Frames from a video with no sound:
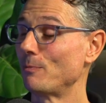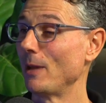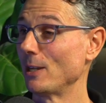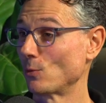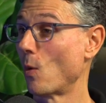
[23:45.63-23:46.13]

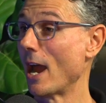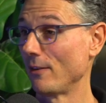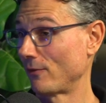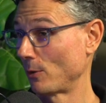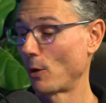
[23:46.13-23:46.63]
His
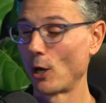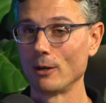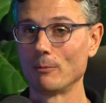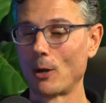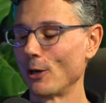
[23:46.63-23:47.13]
wife or
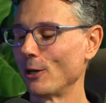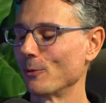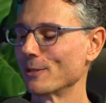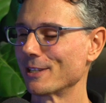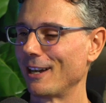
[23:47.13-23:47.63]
partner
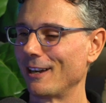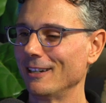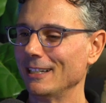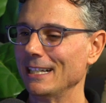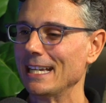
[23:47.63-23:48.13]
was
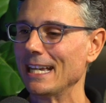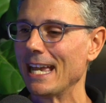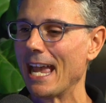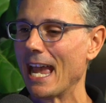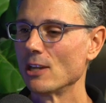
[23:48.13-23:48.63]
there,
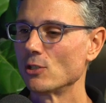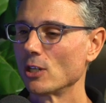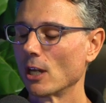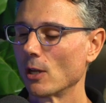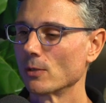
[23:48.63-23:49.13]
and
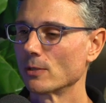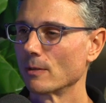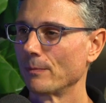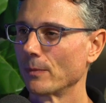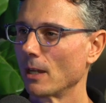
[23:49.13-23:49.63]
she
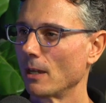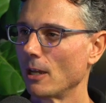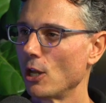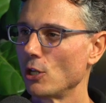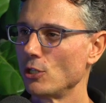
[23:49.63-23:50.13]
goes,
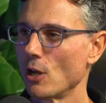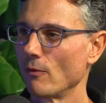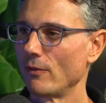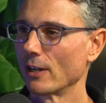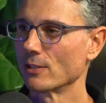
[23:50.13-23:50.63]

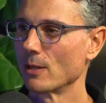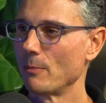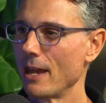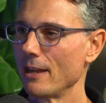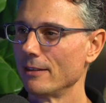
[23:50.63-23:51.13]
"Don't fix the
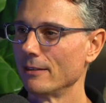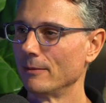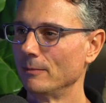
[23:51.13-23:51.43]
bend."